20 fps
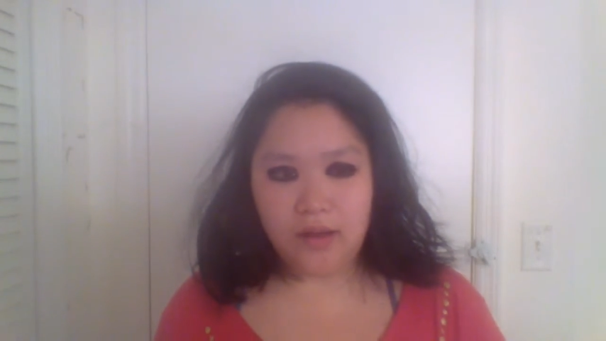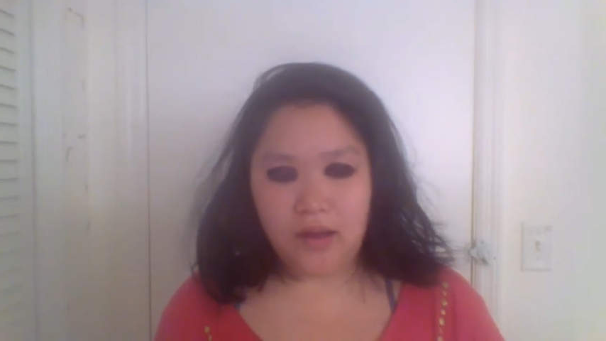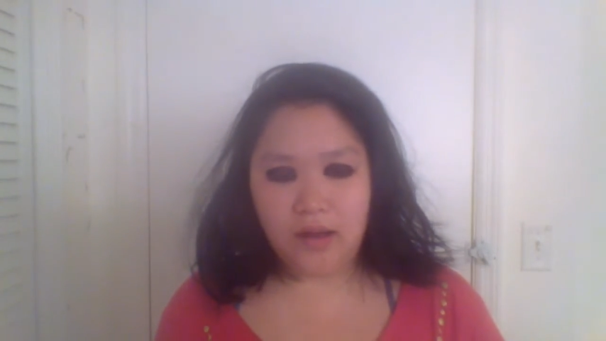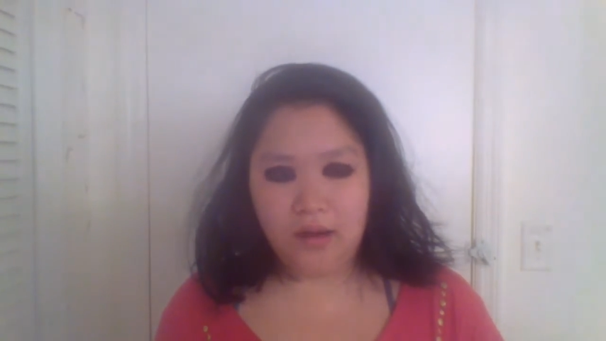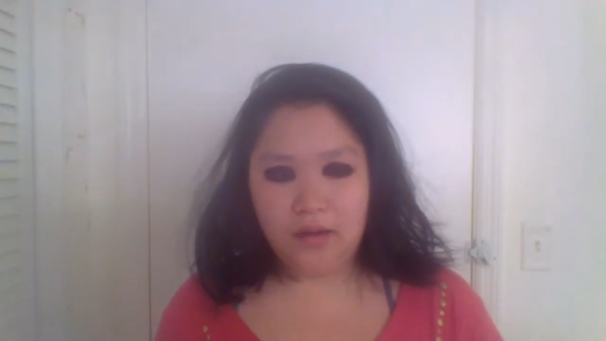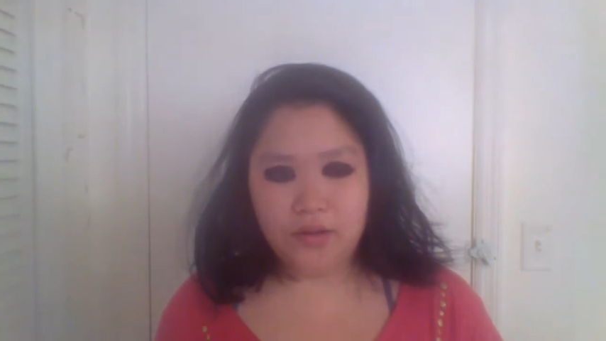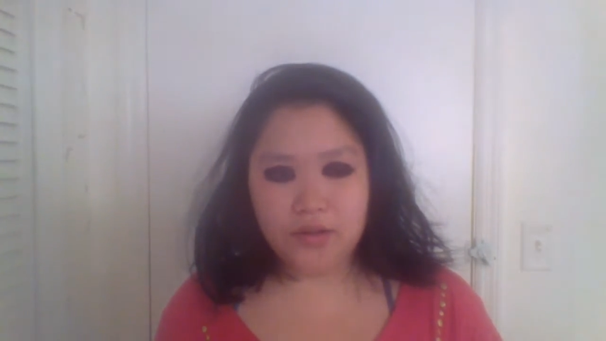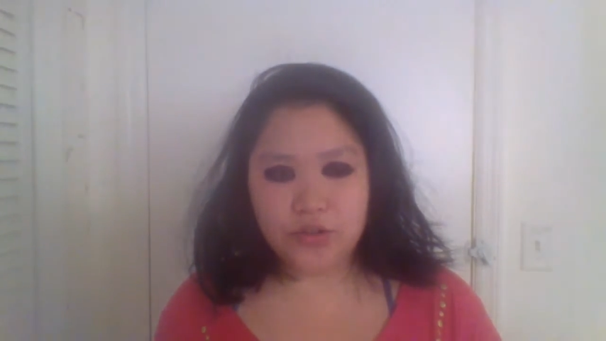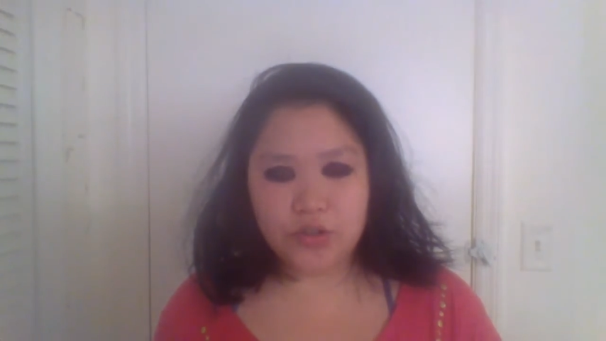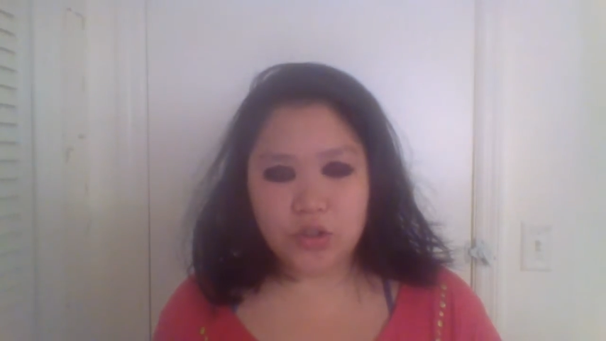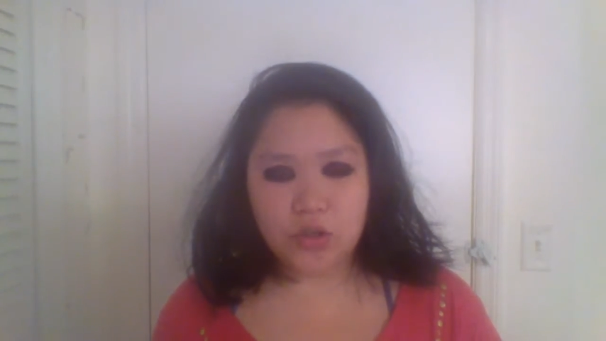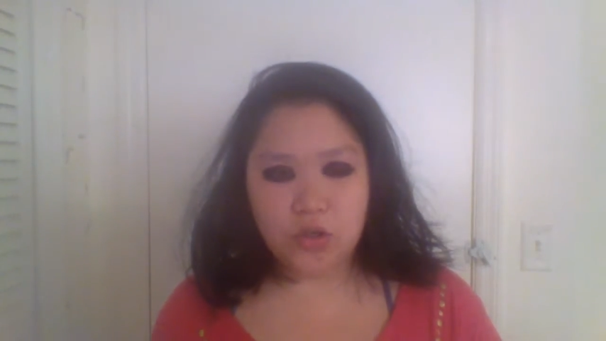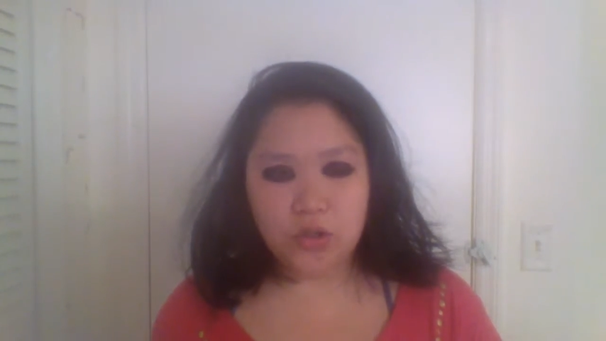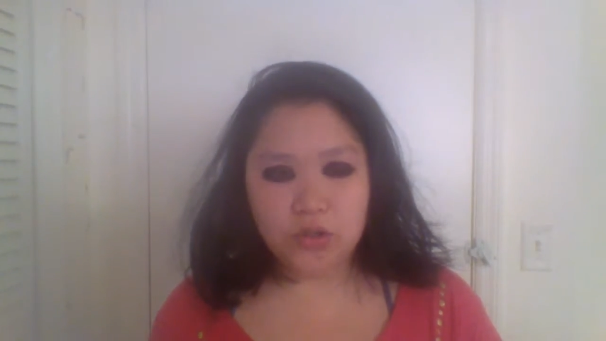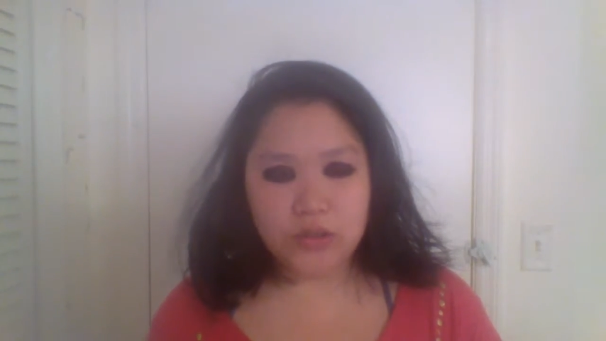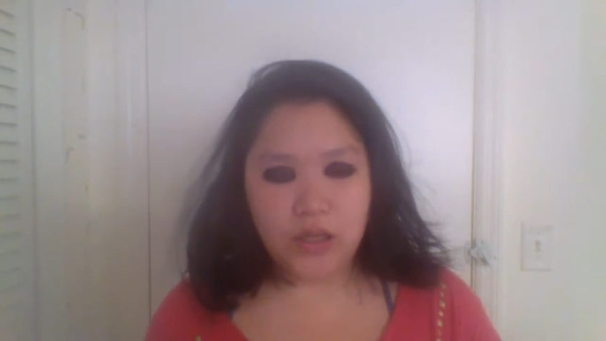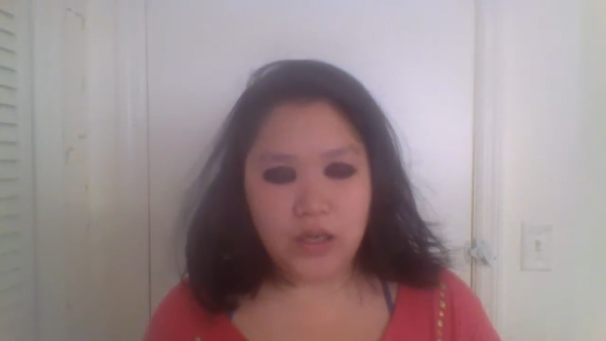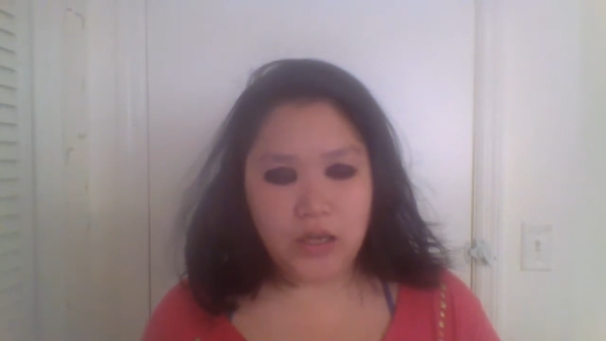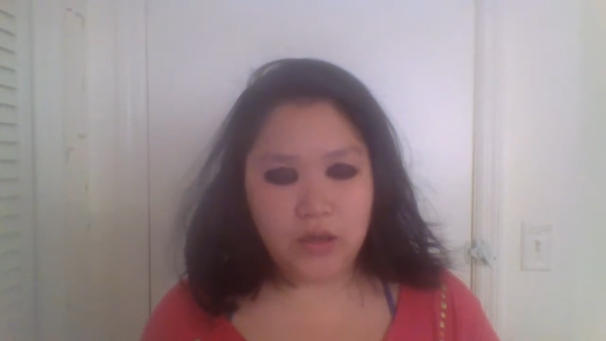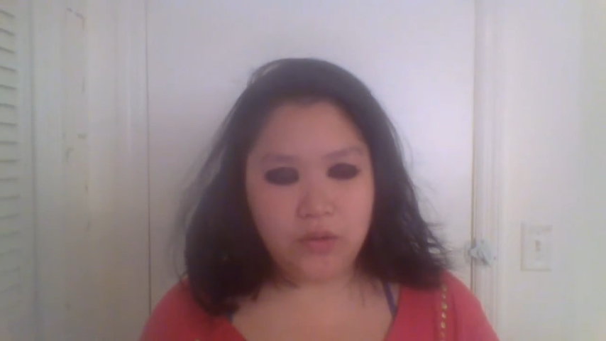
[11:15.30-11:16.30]
was
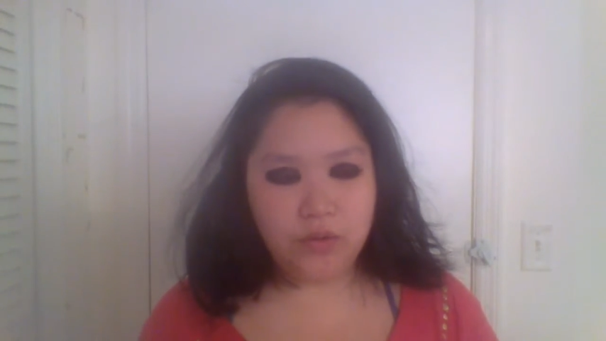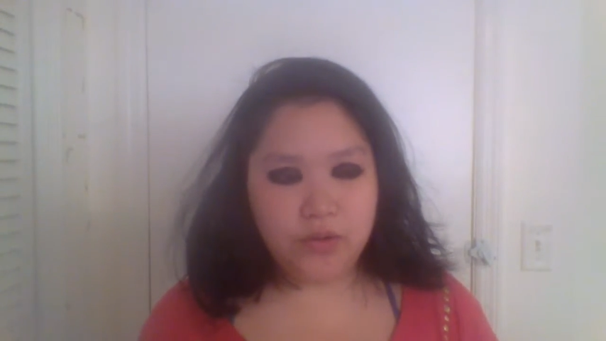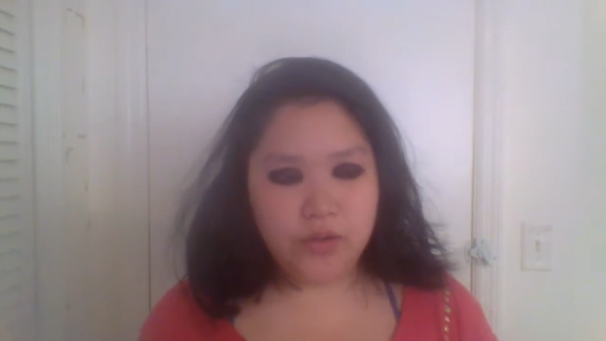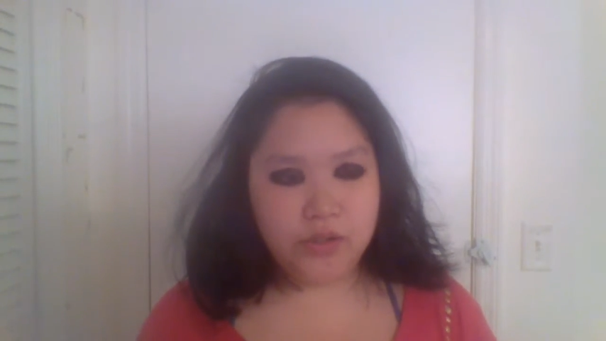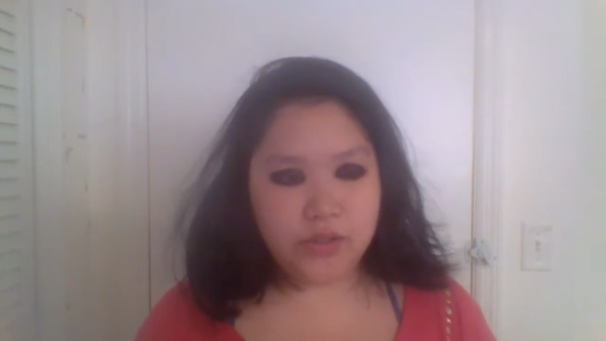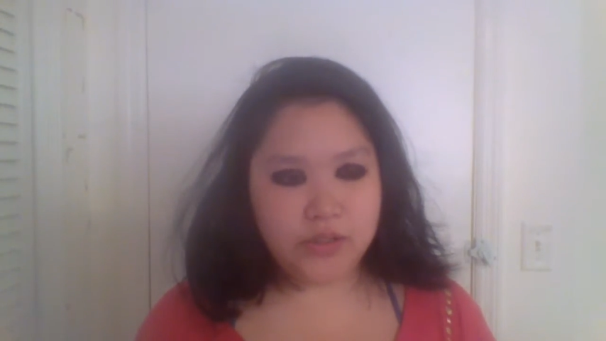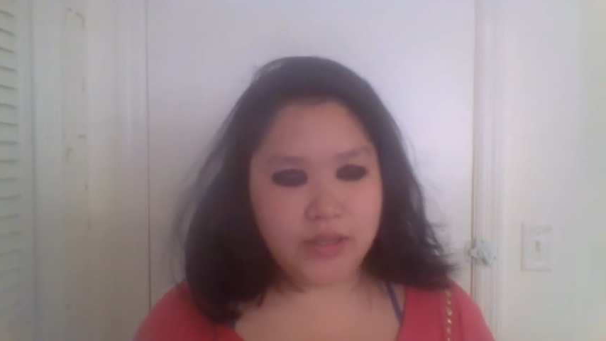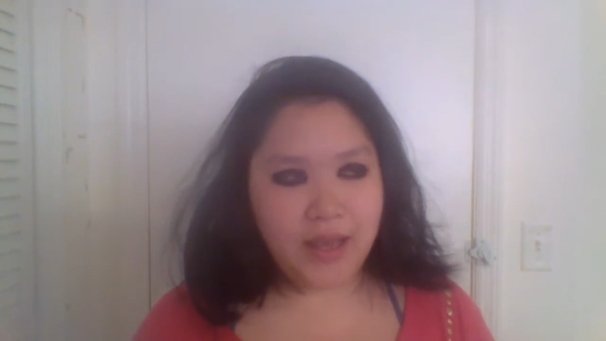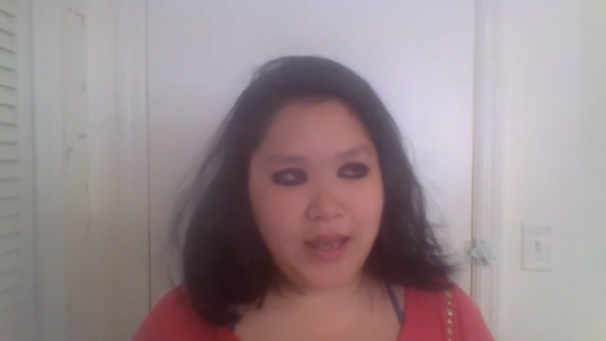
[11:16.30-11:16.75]
told I was